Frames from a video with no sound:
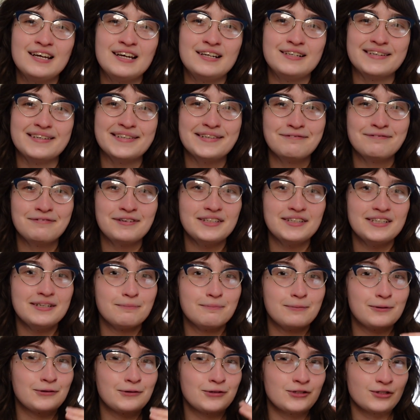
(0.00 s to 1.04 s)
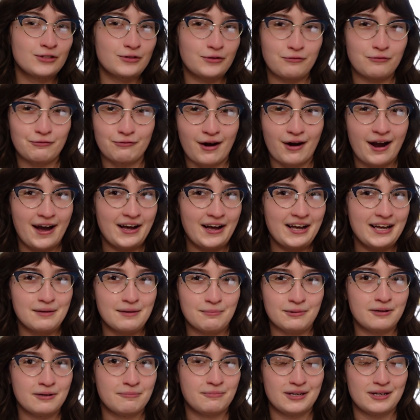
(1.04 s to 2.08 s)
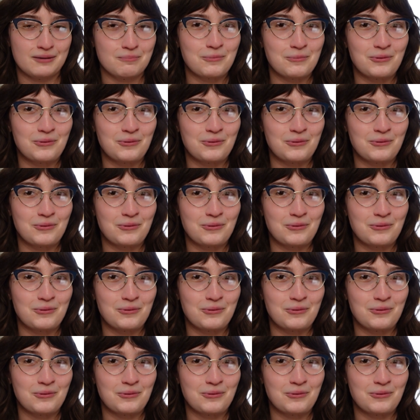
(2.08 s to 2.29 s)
doesn't really prescribe a big